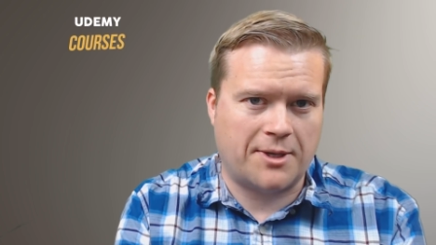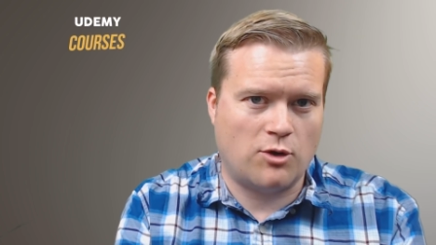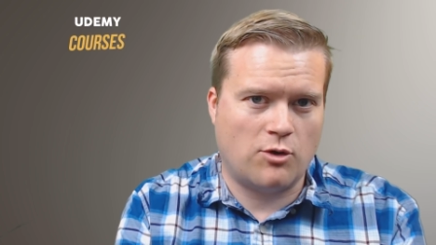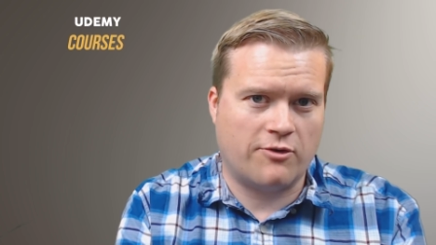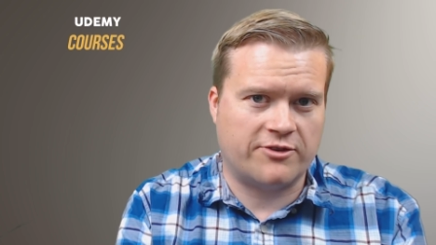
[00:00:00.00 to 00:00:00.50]
to
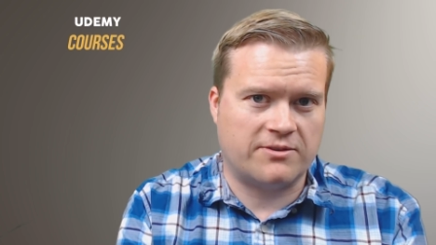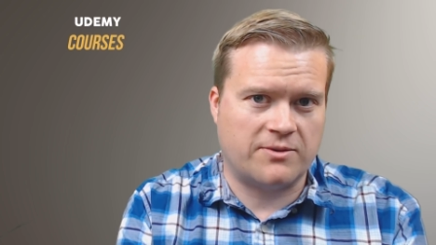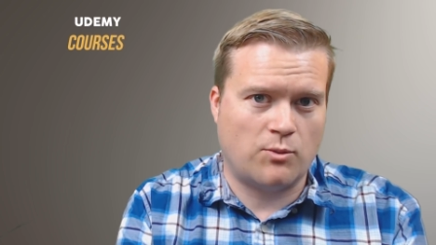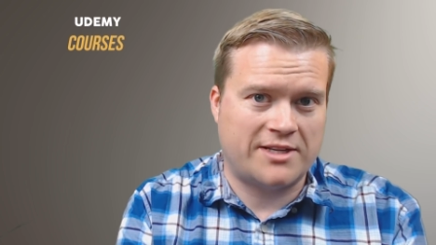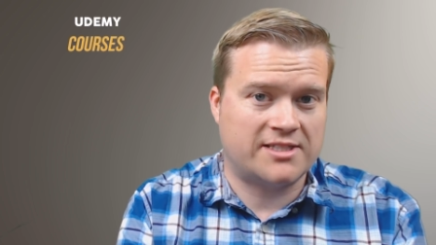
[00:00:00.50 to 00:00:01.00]
go over the
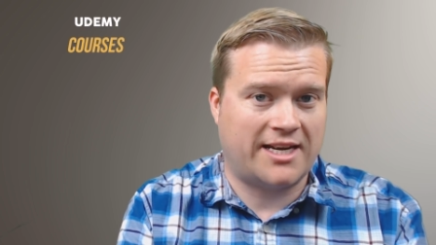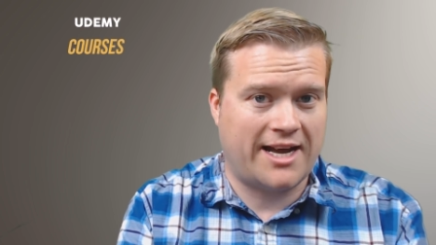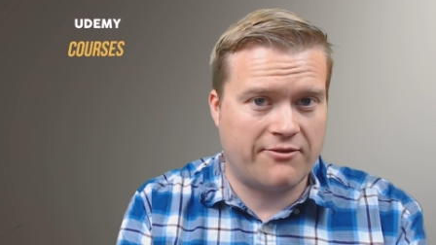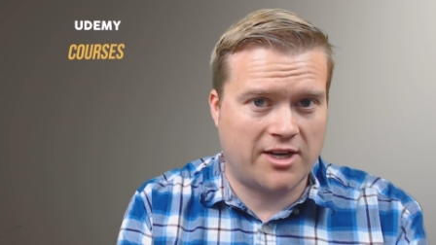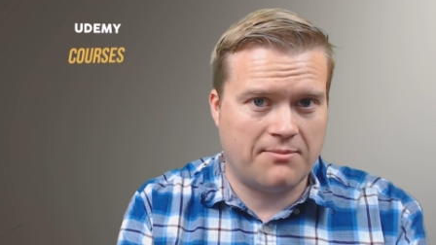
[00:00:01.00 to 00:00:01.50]
ones that I
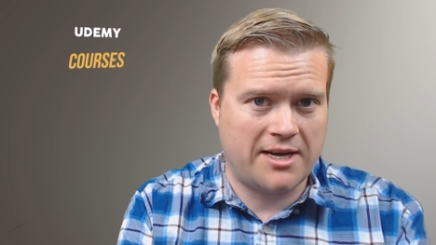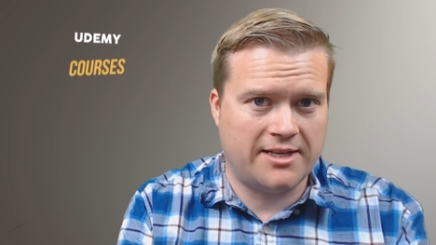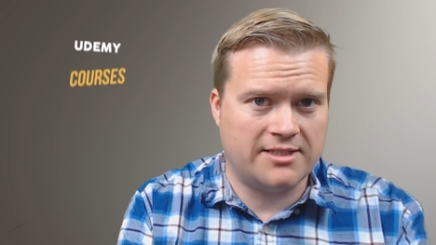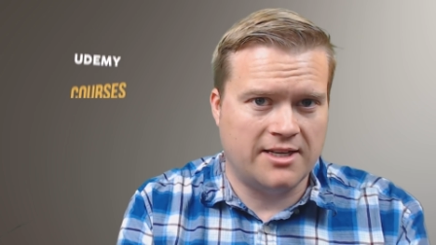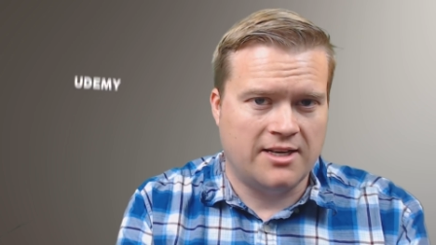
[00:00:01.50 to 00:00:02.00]

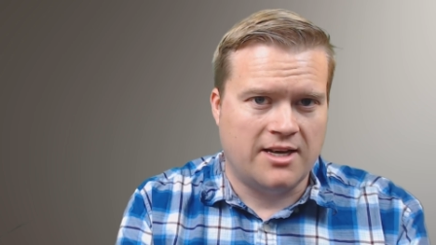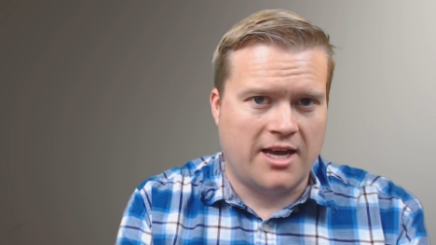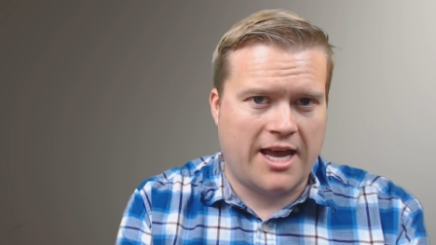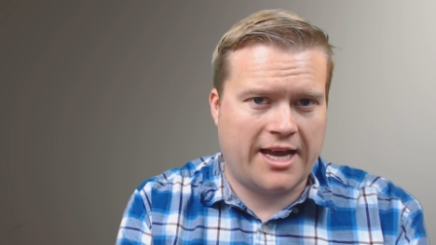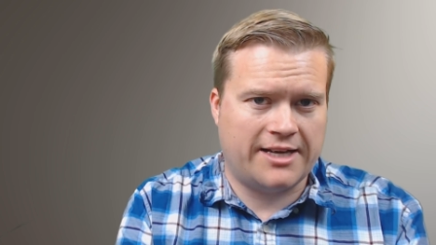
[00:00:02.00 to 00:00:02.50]
recommend
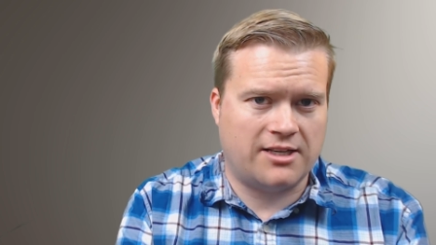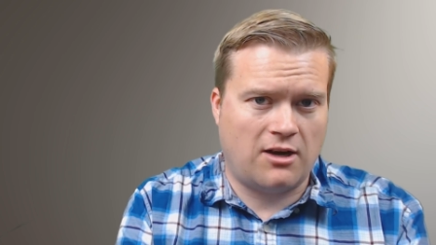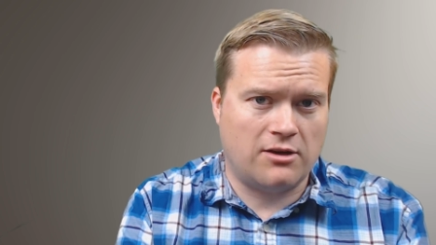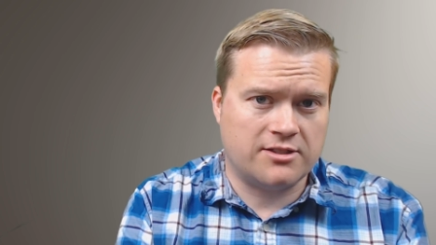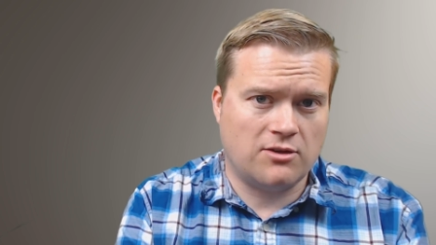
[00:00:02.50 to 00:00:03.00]
and
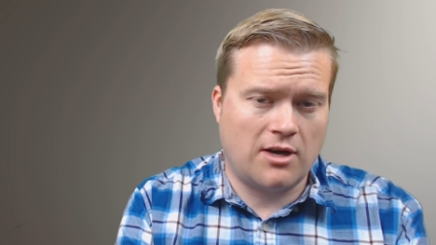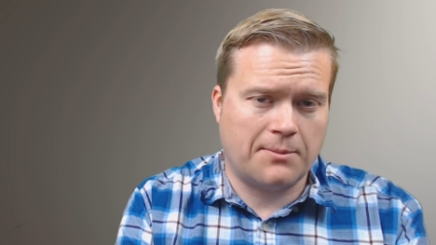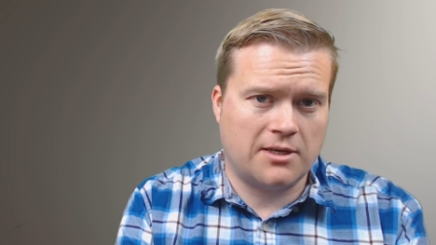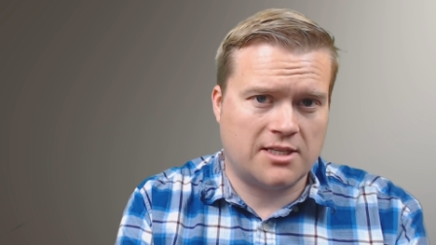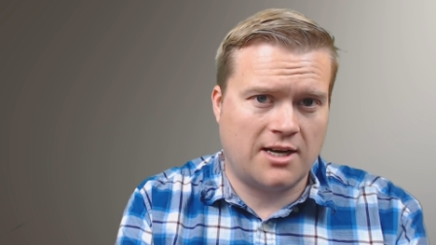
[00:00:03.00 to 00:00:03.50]
also I'm
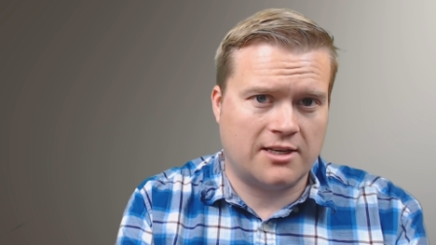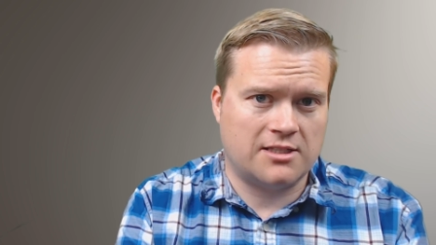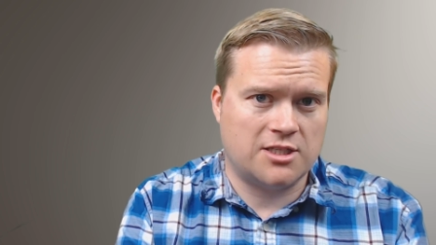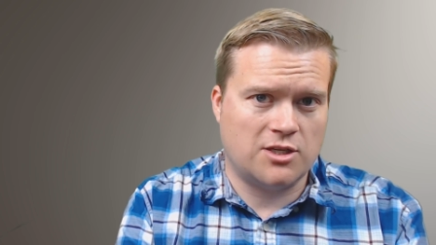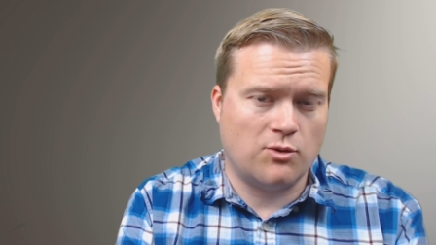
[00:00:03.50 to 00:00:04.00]
going to talk
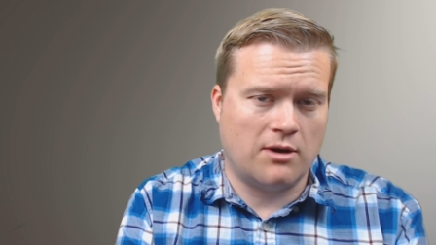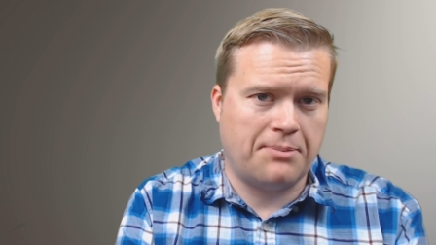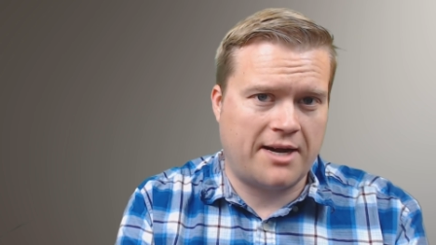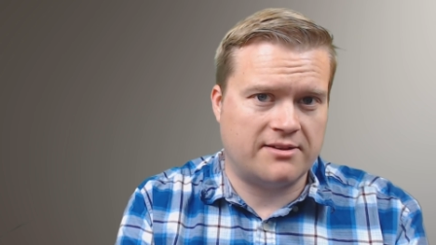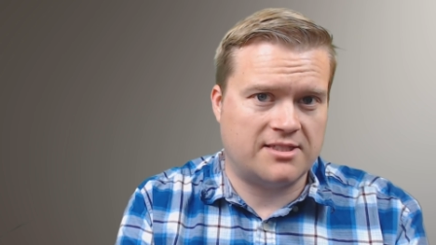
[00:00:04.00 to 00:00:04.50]
to you
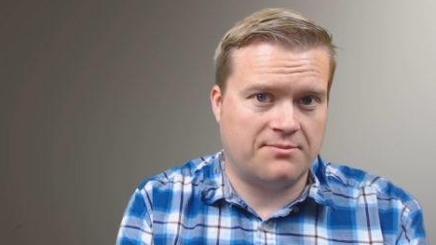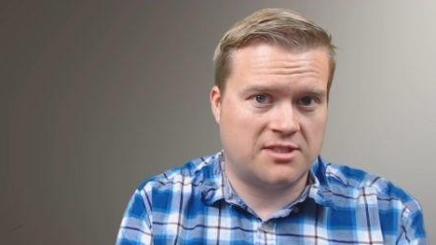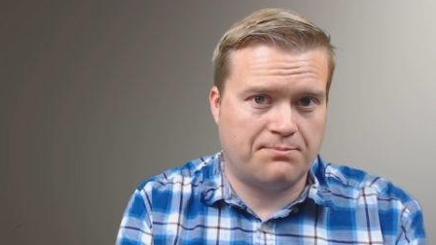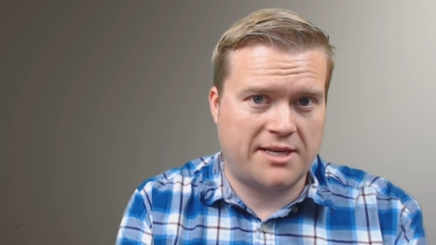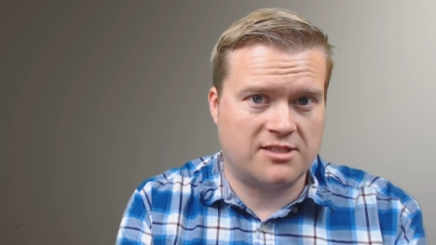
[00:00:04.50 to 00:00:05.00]
about some
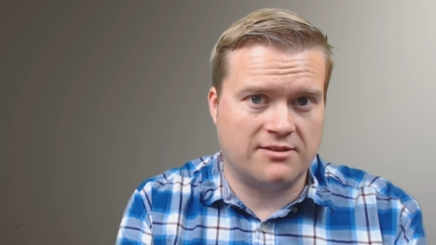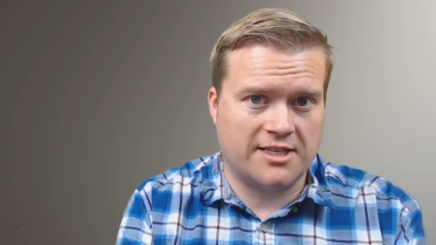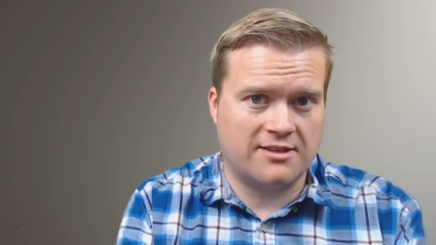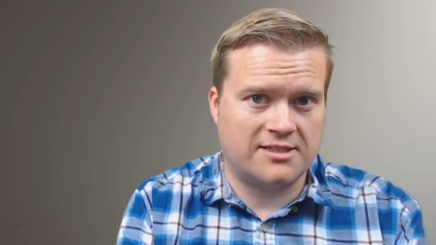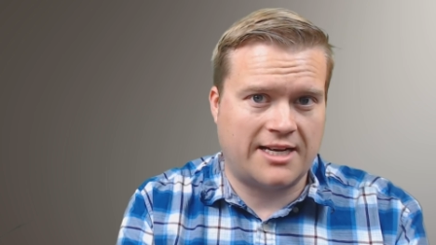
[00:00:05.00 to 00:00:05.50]
special
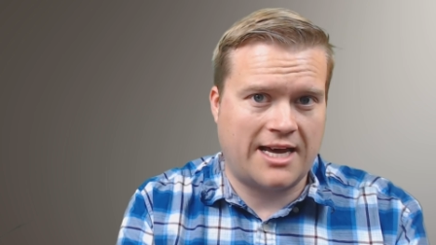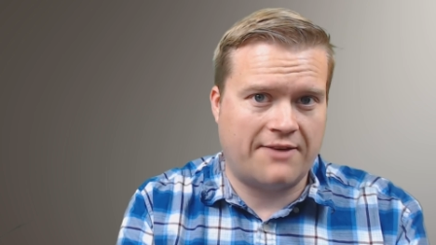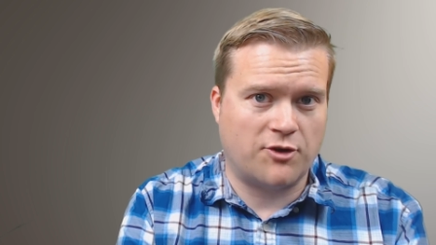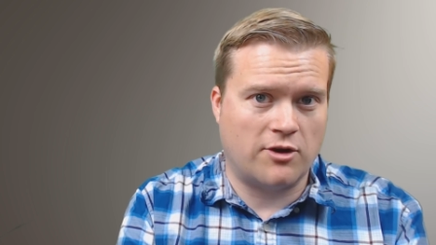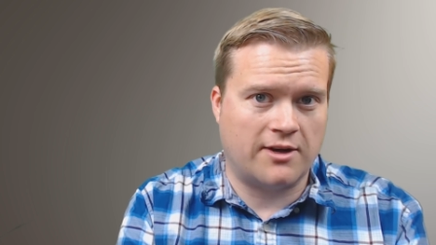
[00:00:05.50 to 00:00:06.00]
deals that I have
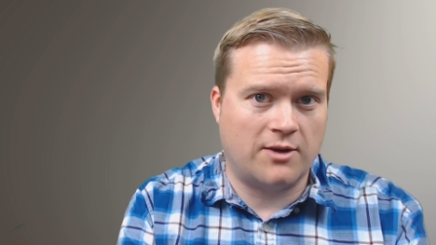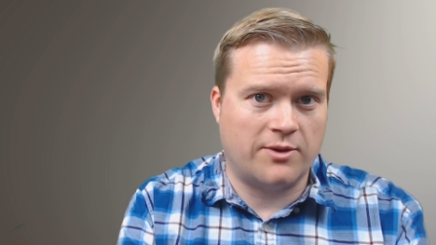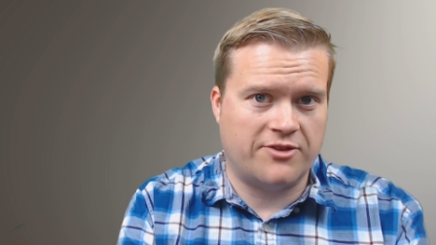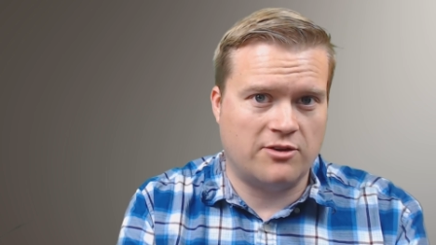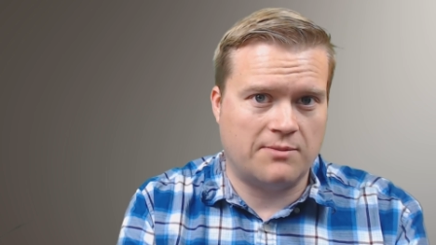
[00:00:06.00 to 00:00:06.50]
going on
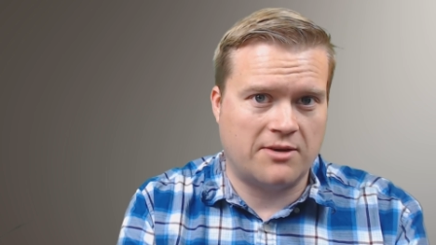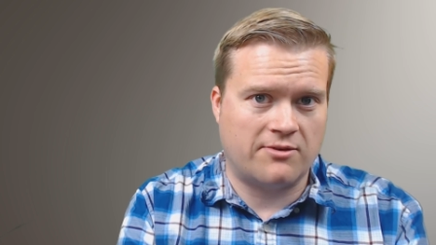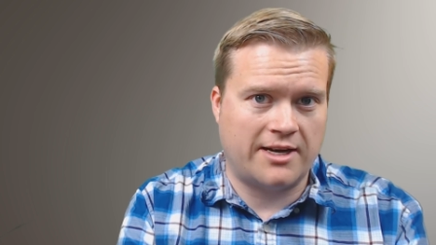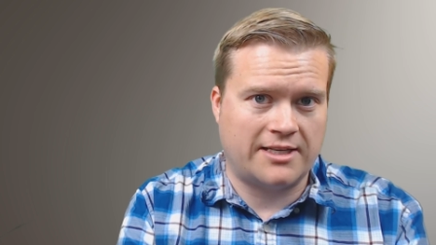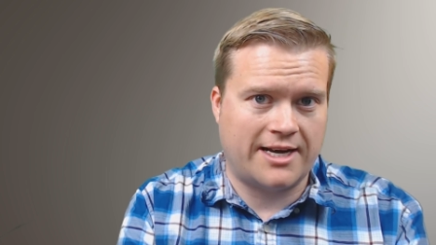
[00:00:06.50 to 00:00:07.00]
with Udemy
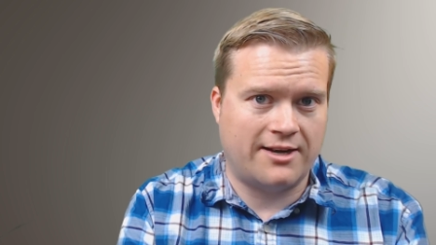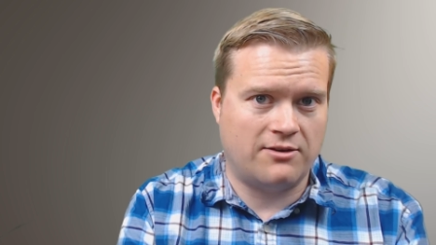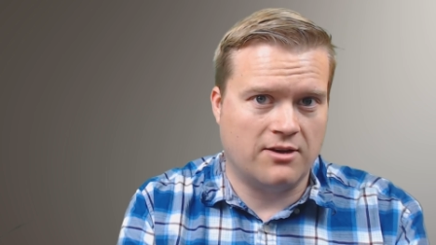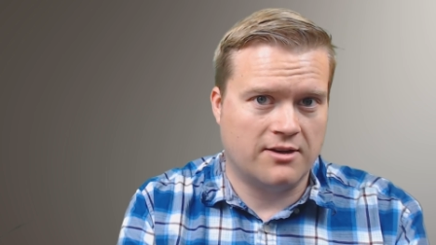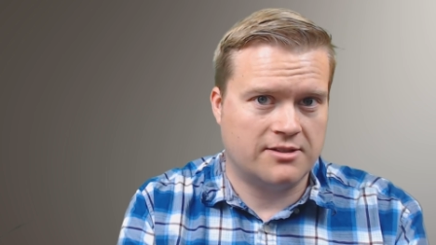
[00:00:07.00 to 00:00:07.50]
right now.
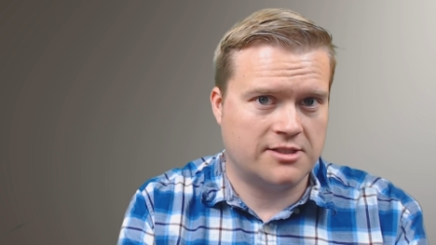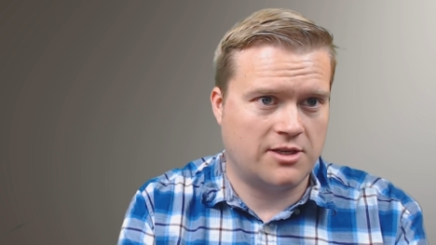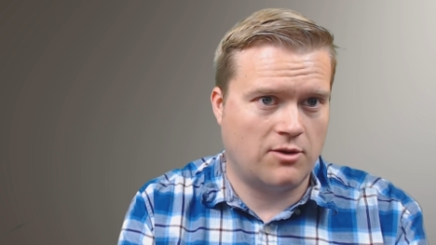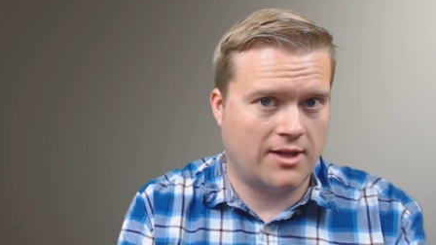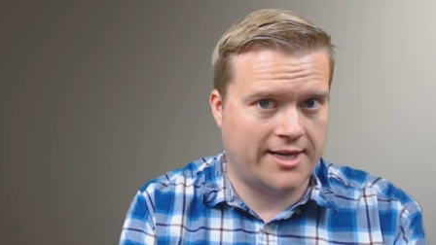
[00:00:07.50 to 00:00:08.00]

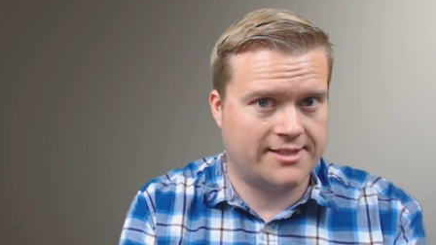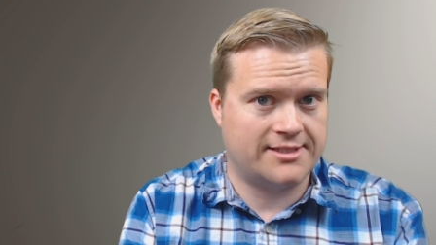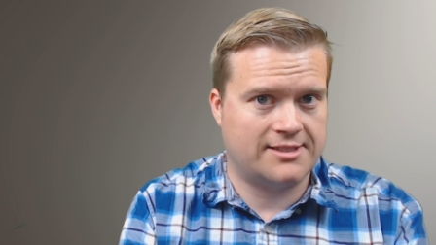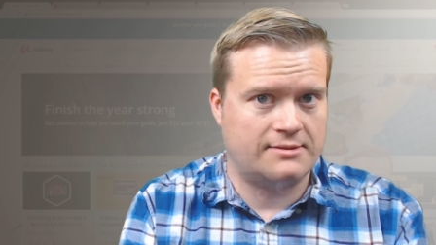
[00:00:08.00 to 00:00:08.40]
So let's